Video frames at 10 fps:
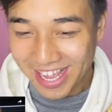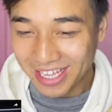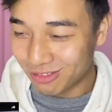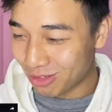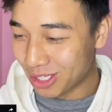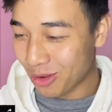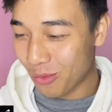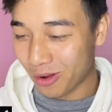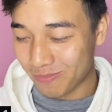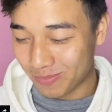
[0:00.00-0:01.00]
Drink your
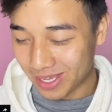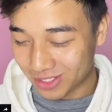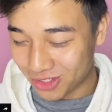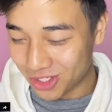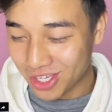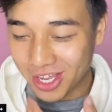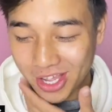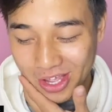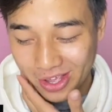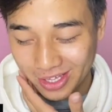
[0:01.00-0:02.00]
water, bitch.
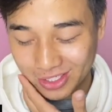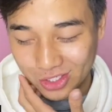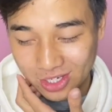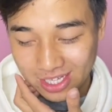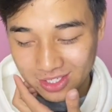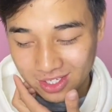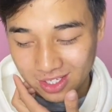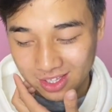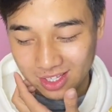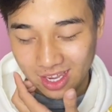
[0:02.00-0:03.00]
Should I say,
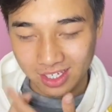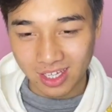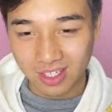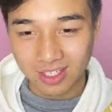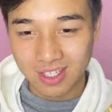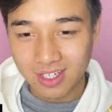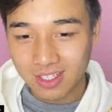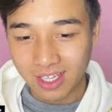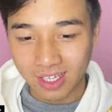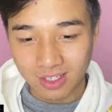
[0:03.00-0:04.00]
is it in
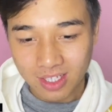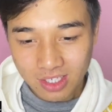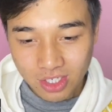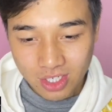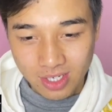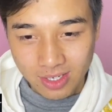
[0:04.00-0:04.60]
English?